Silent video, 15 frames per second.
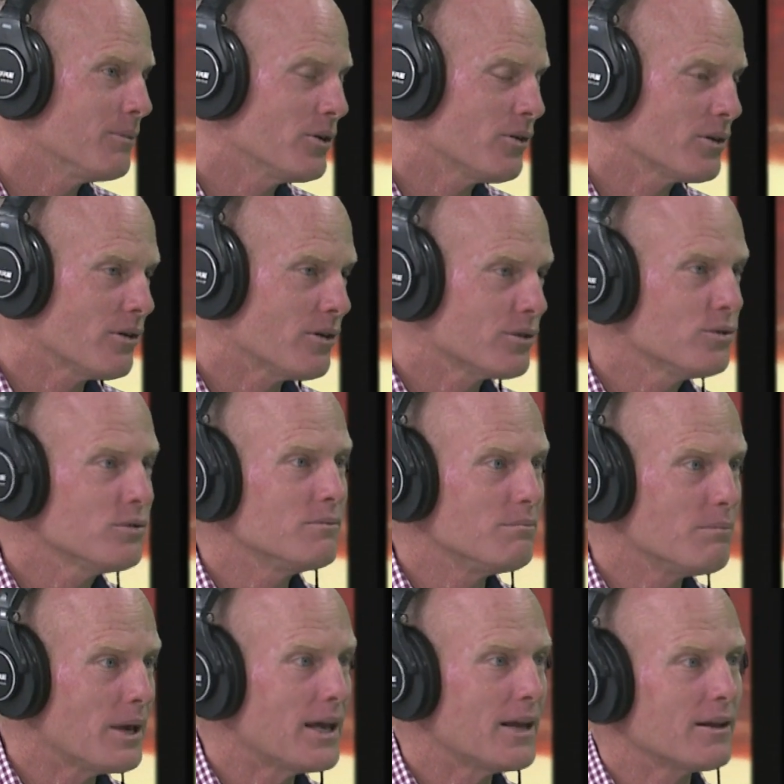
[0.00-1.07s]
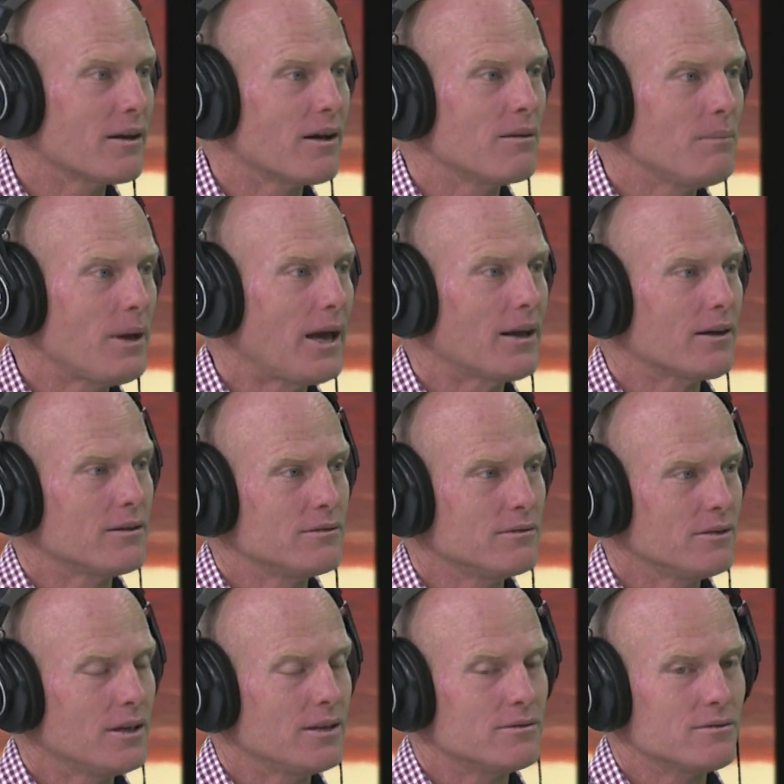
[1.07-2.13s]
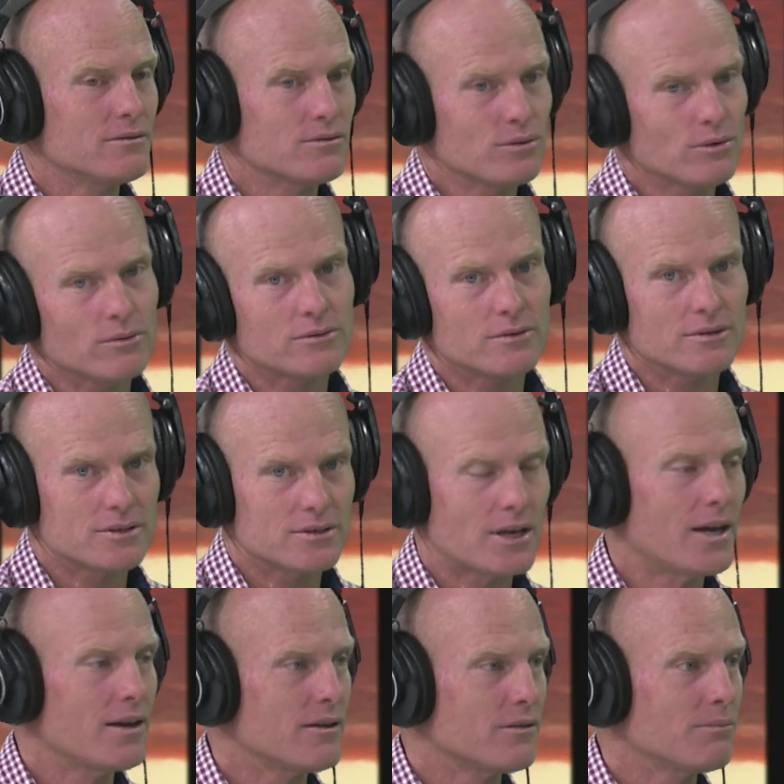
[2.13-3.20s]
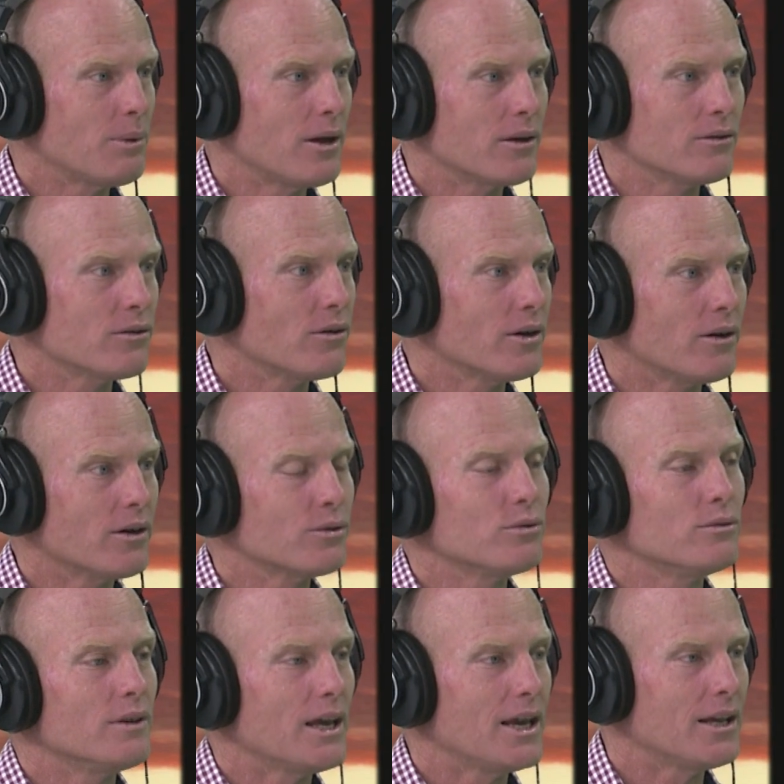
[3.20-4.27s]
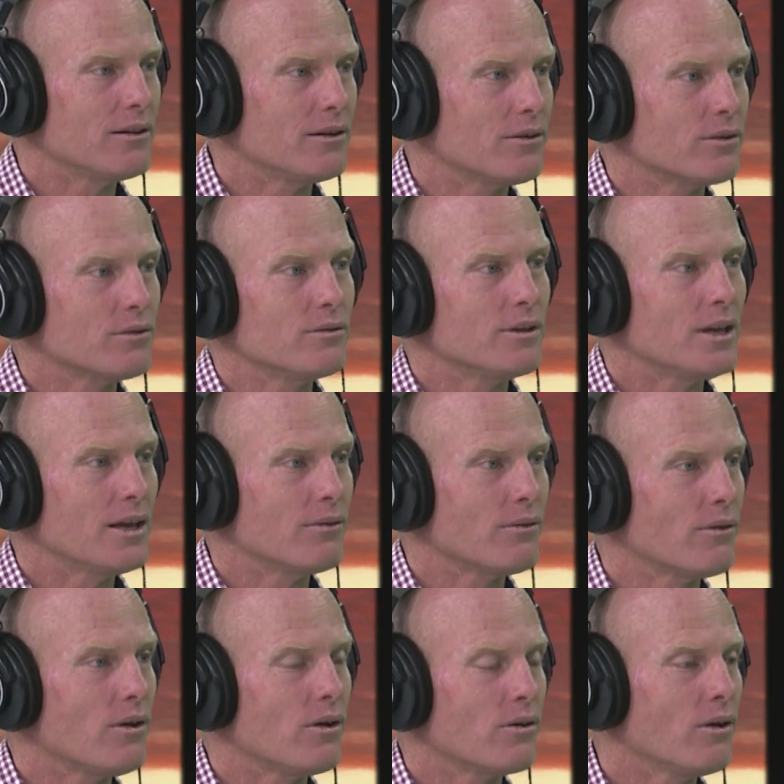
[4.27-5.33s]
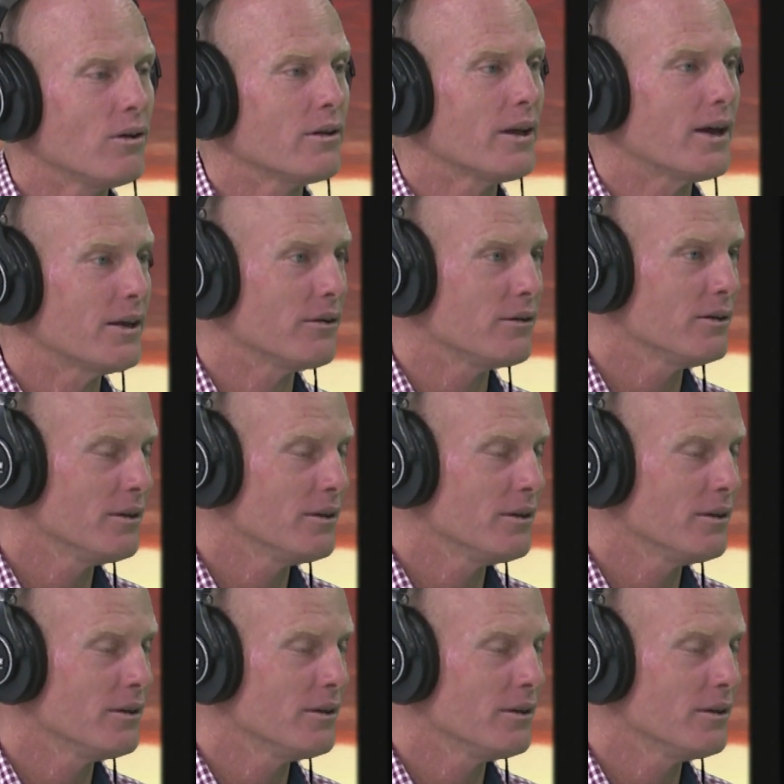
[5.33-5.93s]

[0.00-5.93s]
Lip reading: And I couldn't bear to go back and say to this bloke, look, I couldn't handle it. I couldn't handle the long holiday.